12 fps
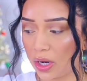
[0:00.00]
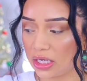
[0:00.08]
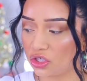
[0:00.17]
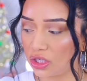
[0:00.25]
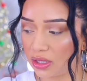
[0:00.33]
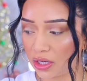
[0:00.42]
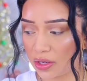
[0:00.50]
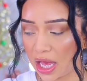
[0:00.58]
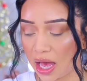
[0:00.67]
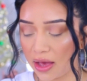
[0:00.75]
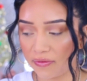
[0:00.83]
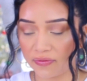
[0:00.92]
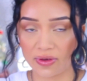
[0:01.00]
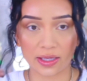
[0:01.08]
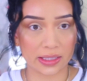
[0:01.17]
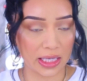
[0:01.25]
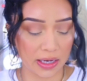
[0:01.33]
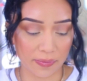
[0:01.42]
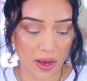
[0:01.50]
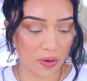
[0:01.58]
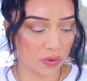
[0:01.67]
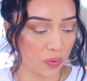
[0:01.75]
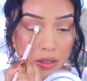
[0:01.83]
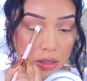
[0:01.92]
white shade that you have, setting
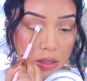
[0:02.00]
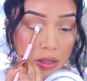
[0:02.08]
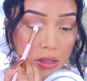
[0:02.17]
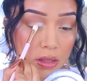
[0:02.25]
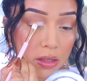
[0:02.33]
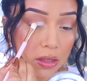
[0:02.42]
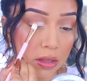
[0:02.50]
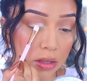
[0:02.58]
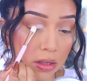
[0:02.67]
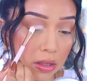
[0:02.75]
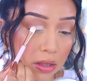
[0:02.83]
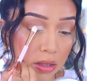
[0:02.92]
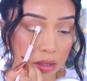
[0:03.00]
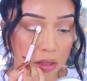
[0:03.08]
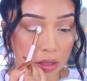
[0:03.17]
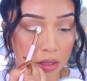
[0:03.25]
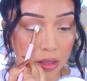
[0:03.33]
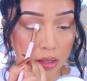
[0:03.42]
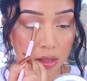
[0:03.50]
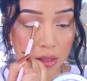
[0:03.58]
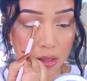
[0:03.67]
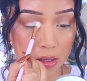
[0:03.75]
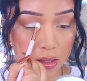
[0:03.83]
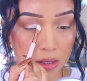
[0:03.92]
powder, whatever it is, I'm just going to
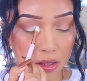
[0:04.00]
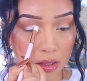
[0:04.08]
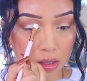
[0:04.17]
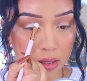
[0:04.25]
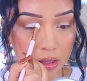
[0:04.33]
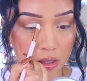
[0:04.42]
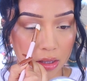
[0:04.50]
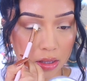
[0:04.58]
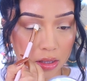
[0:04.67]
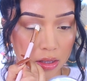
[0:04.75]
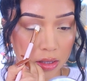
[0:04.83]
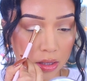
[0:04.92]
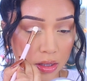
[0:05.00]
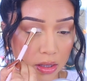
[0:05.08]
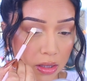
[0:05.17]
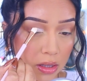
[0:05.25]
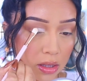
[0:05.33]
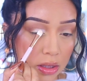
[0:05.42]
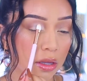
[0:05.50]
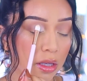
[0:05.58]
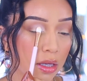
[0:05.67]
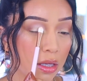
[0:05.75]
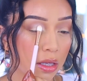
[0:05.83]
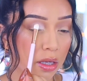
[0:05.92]
take a mix of these two, and
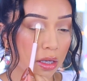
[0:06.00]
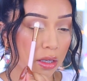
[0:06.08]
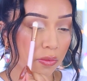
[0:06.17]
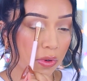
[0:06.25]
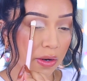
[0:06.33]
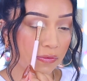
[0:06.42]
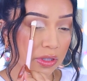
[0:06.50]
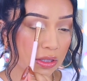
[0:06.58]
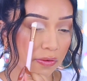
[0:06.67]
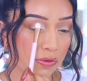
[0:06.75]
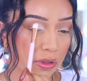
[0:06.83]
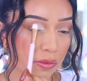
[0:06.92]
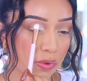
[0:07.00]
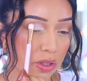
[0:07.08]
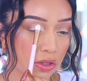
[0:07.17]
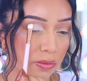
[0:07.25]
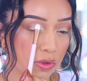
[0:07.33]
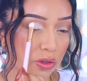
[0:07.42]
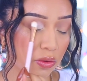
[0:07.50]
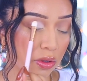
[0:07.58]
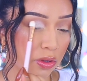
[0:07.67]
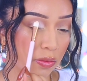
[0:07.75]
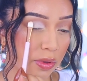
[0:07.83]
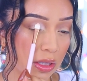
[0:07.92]
then whatever's left on the brush, I'm just
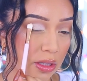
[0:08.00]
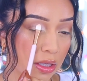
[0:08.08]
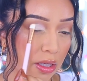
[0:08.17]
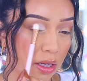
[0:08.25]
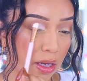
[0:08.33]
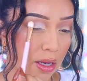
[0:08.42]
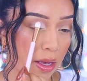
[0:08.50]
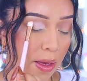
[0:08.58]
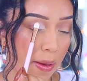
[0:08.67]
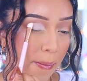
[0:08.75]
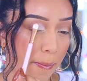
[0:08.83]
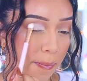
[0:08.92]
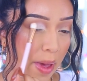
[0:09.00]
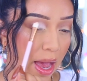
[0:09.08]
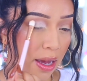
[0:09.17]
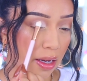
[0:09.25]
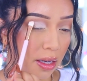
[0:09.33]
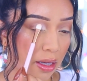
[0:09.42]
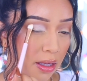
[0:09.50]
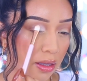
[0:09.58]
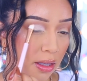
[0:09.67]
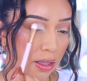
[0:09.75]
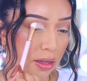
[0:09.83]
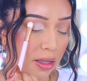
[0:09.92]
going to blend it back
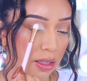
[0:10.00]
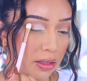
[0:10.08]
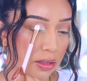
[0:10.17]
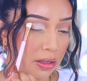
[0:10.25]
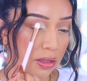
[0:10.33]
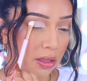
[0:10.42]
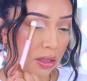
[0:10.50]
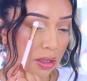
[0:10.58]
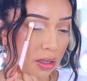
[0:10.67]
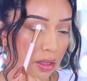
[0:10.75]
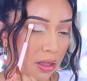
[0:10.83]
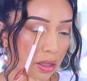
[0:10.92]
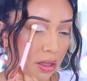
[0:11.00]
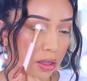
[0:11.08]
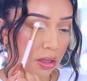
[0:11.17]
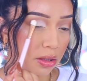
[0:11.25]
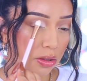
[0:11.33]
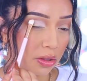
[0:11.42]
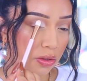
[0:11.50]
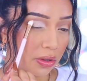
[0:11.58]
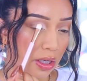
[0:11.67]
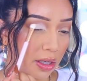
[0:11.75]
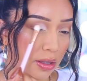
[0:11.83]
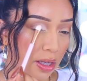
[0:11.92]
like this to
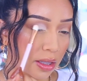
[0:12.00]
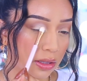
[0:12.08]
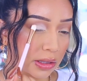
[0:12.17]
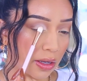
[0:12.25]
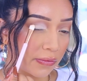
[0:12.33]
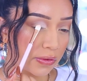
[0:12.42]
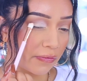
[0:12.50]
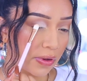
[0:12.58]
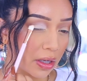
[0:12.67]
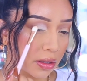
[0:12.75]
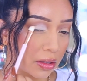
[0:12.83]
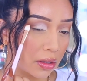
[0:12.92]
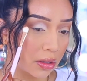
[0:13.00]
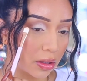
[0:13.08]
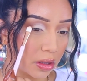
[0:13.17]
create that soft effect.